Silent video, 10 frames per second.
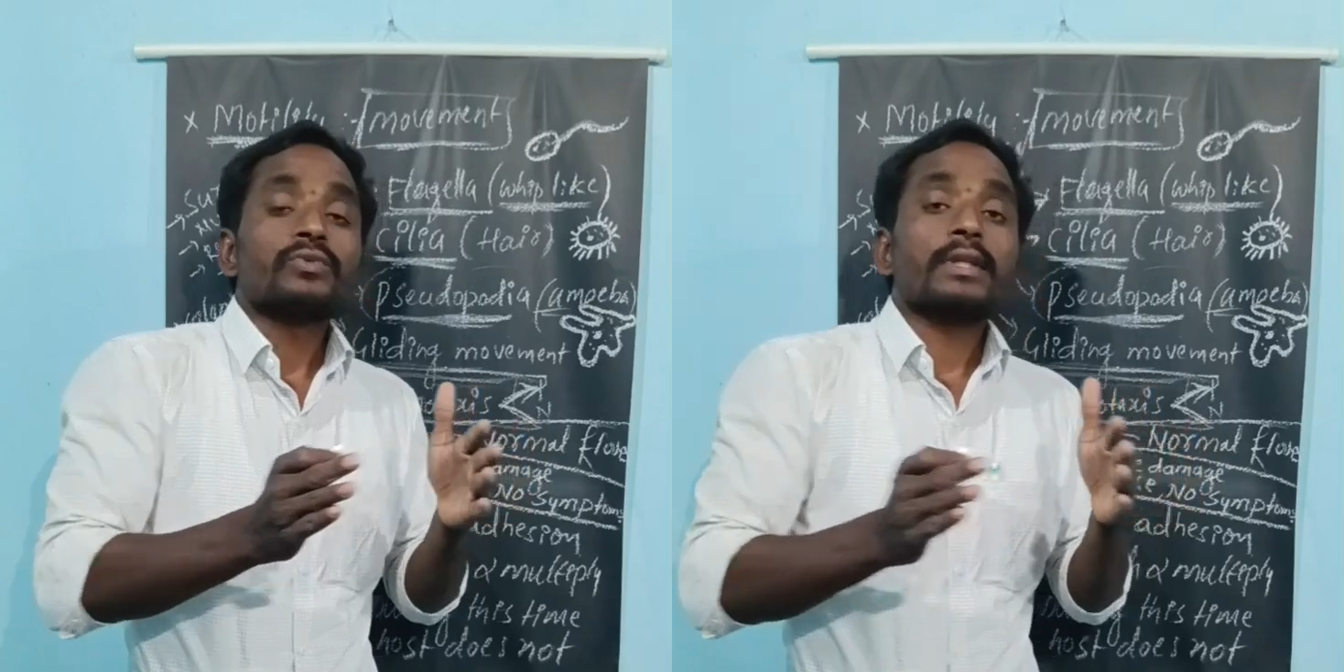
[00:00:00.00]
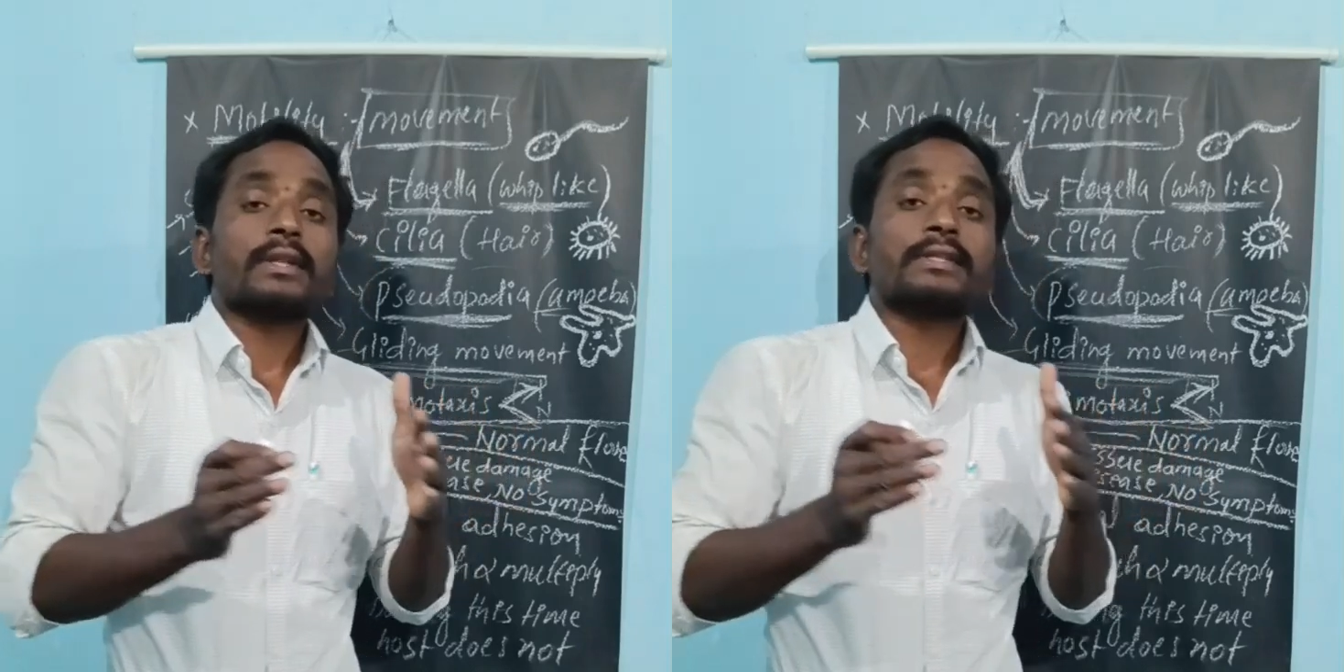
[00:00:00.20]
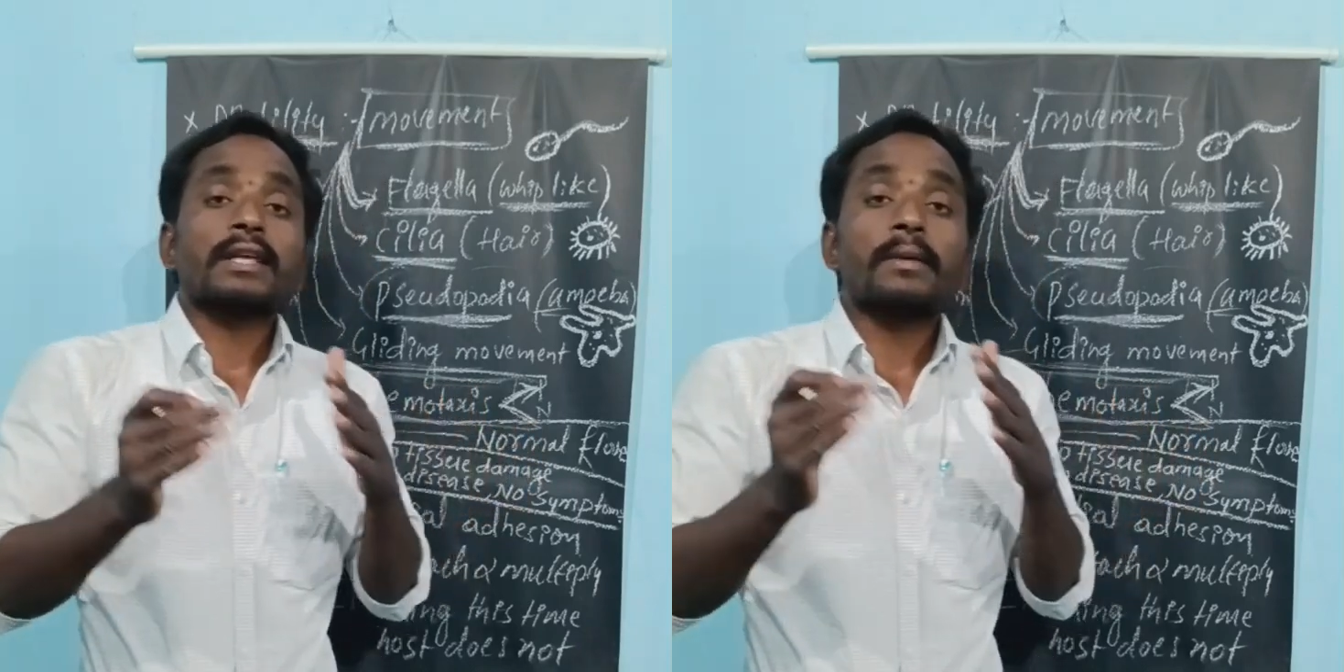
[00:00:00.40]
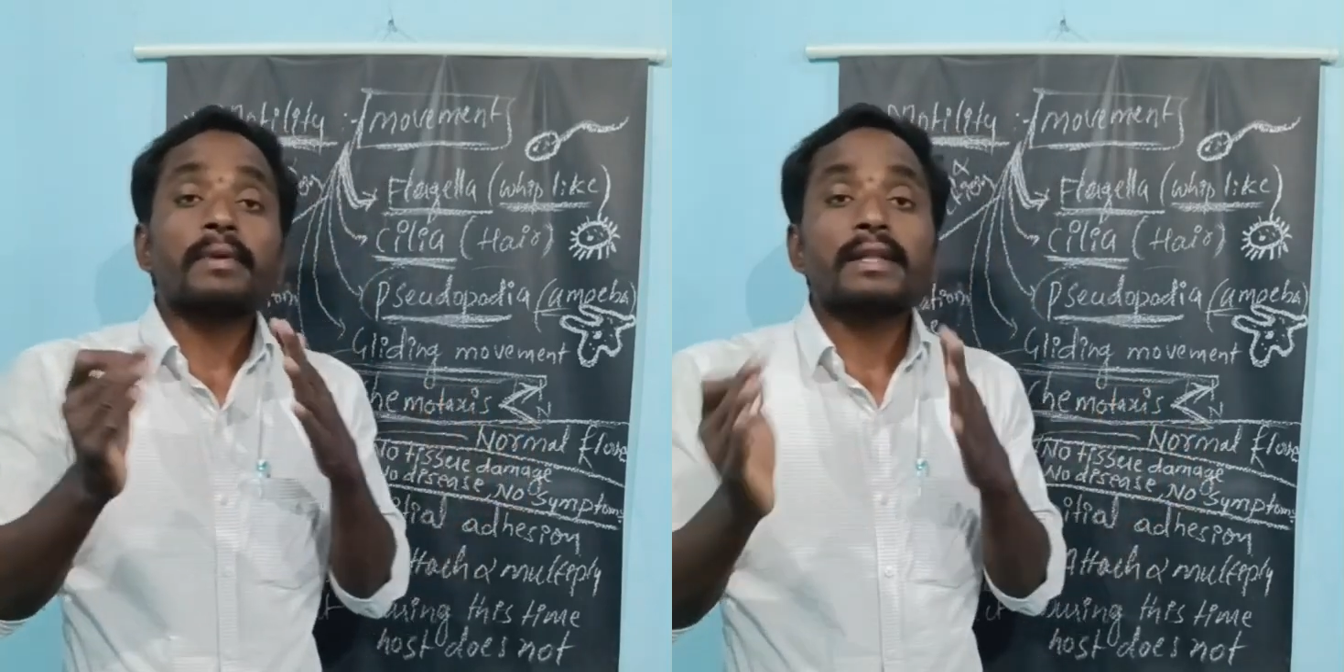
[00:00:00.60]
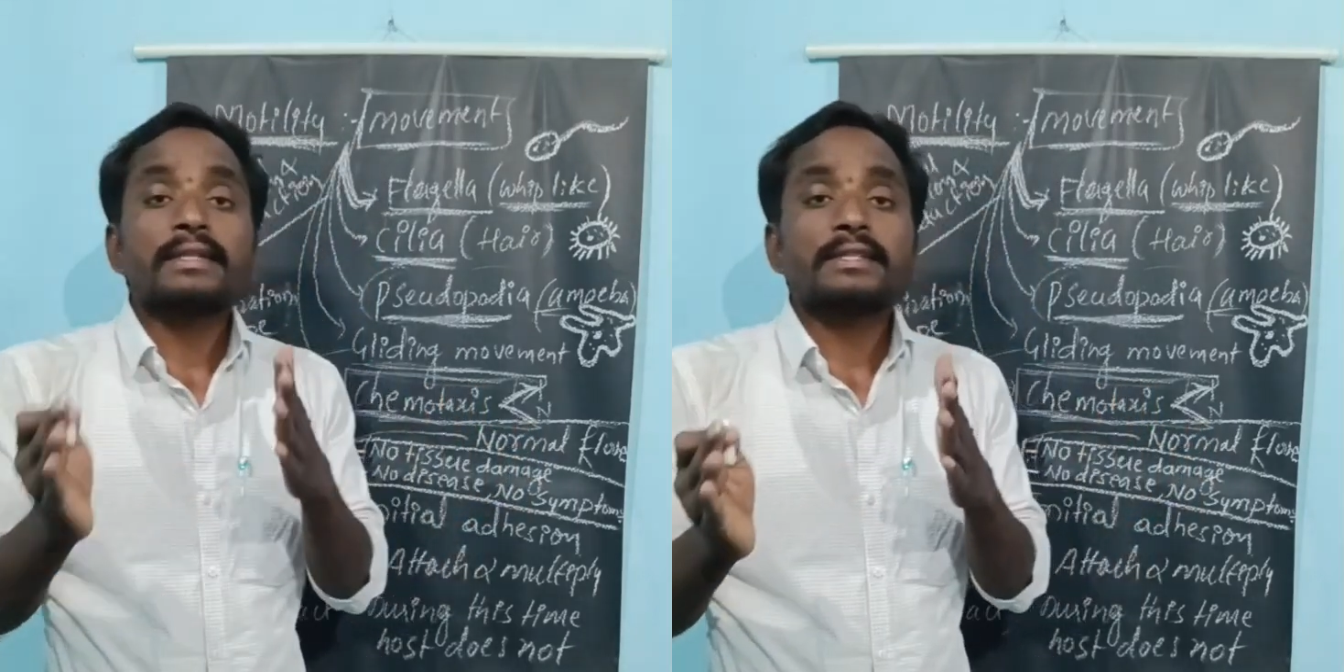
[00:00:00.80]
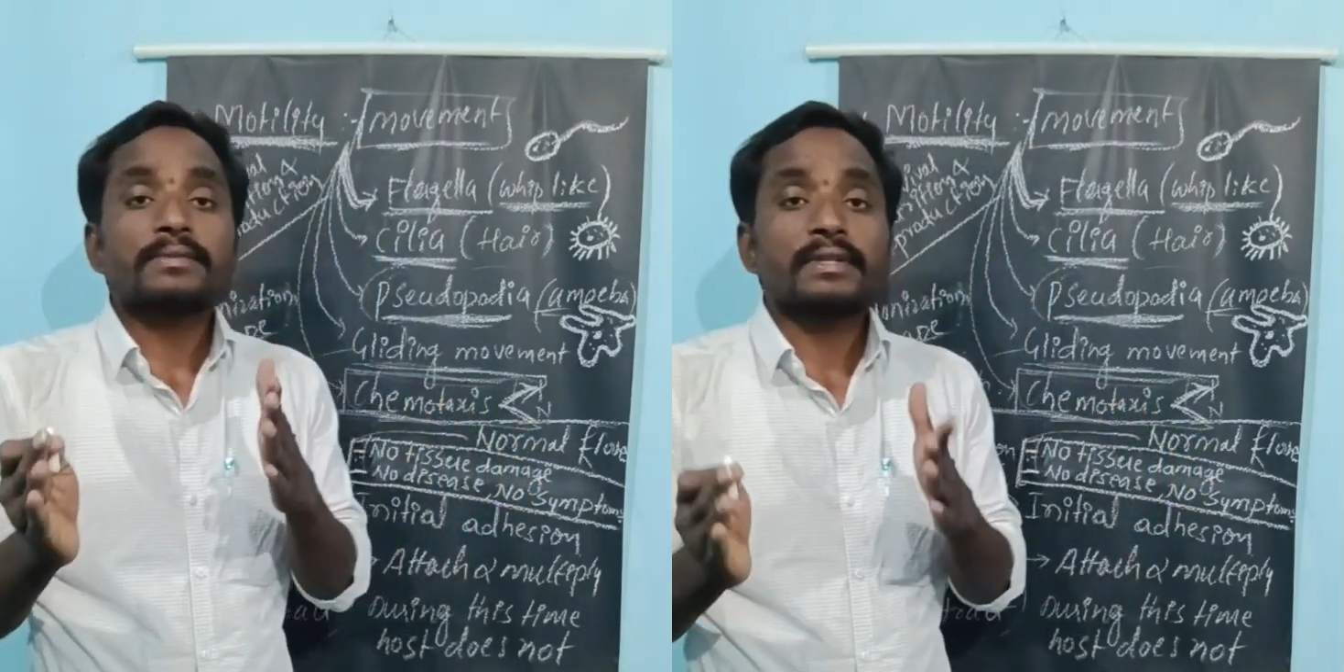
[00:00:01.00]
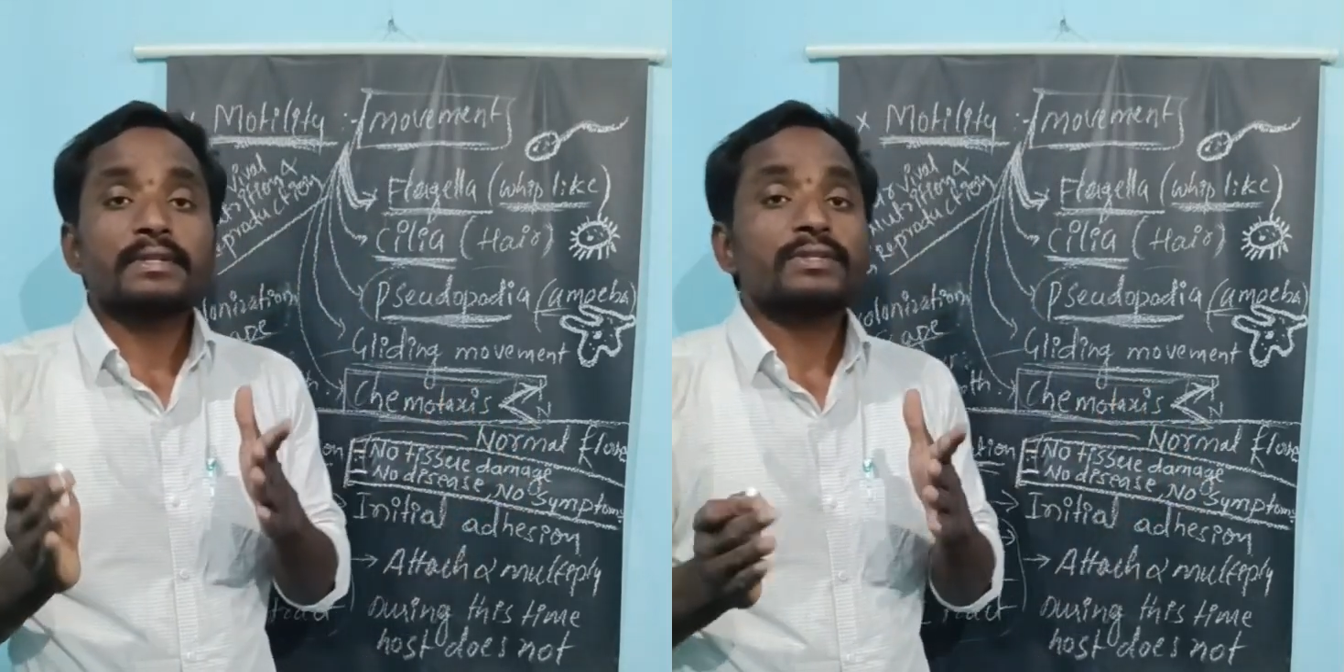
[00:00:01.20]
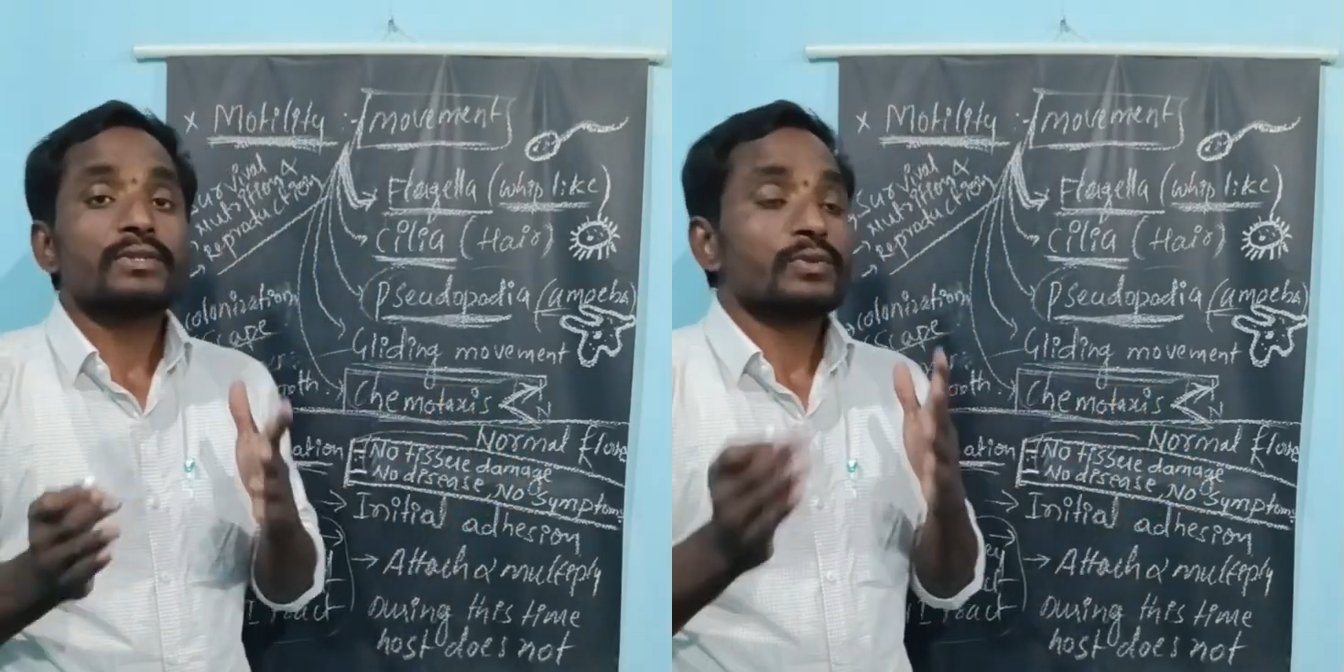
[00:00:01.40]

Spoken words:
that is chemical substance.